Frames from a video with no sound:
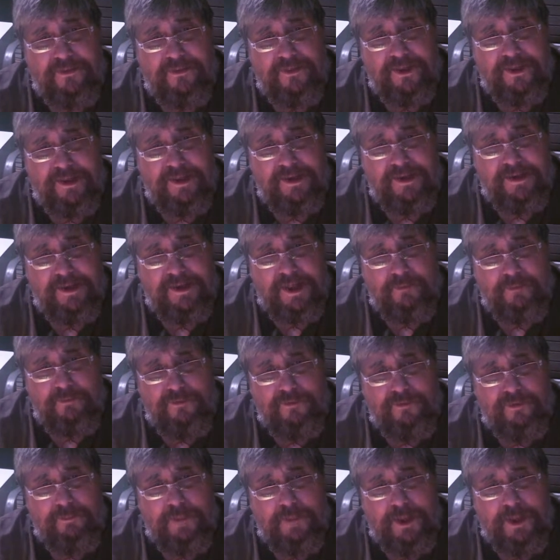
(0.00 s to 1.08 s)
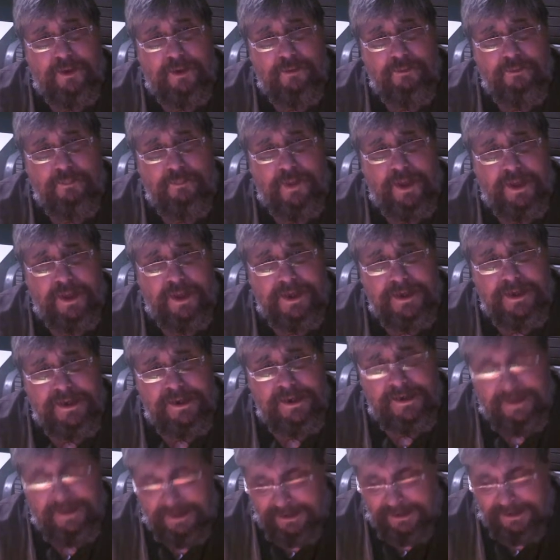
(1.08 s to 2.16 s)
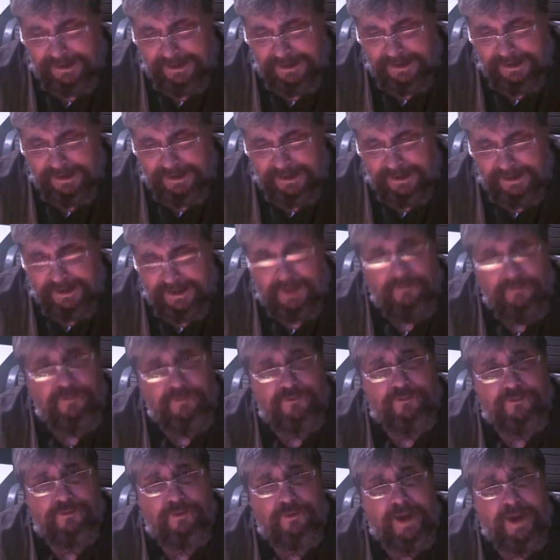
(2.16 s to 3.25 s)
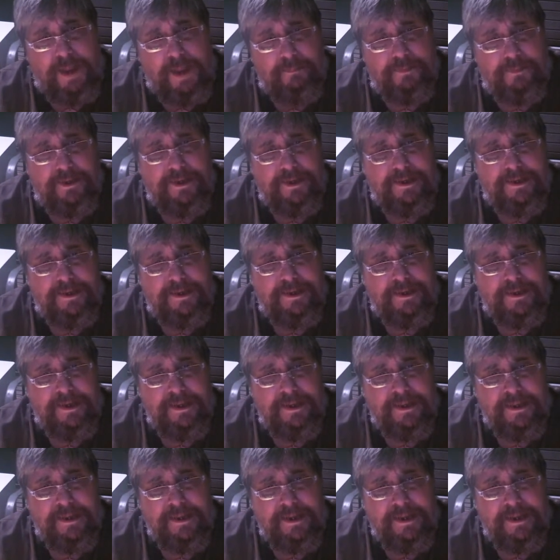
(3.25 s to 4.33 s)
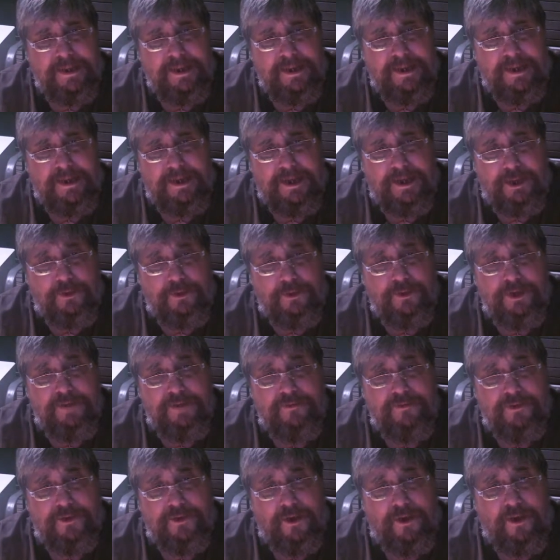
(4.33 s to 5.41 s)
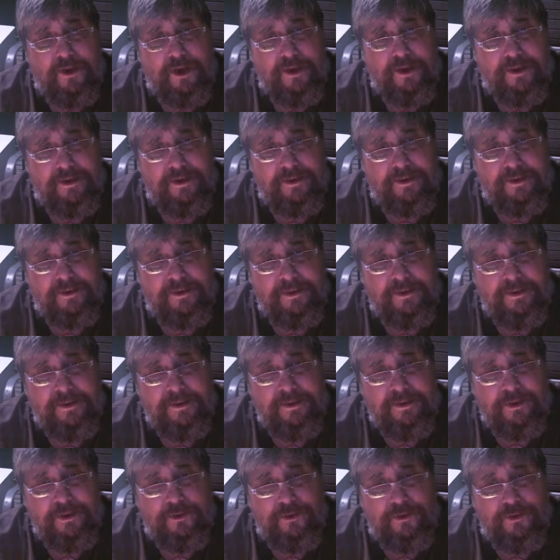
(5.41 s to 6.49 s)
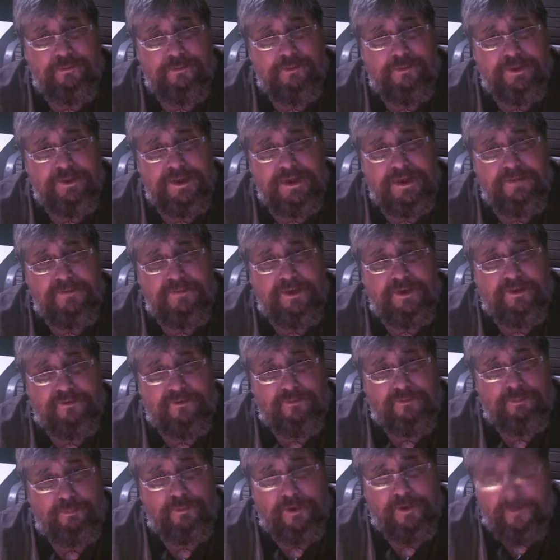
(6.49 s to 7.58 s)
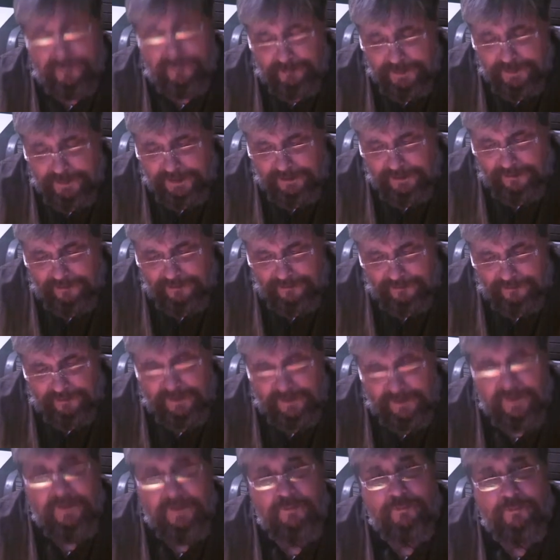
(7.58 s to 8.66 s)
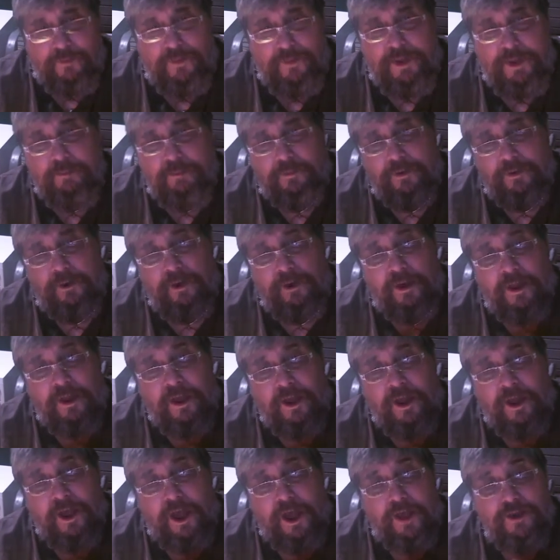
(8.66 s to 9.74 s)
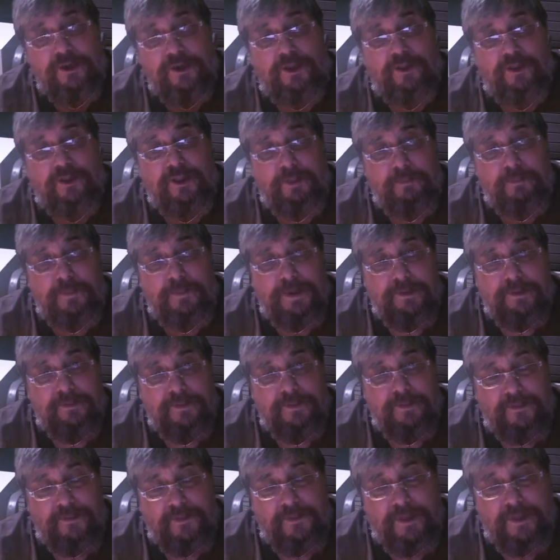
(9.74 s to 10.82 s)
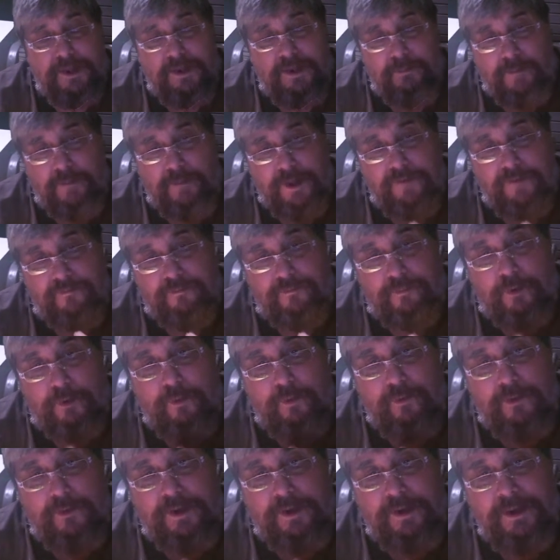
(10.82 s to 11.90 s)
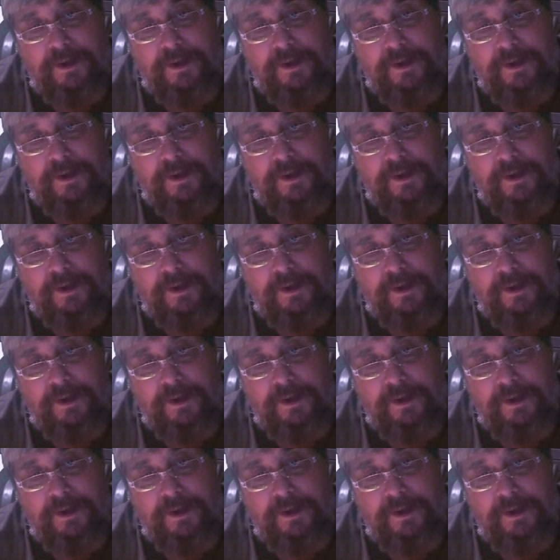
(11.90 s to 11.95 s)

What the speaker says: that I was in my own body and I was trapped in it, and I couldn't even talk. Couldn't really even express, because when they were unclipping the thing in my throat,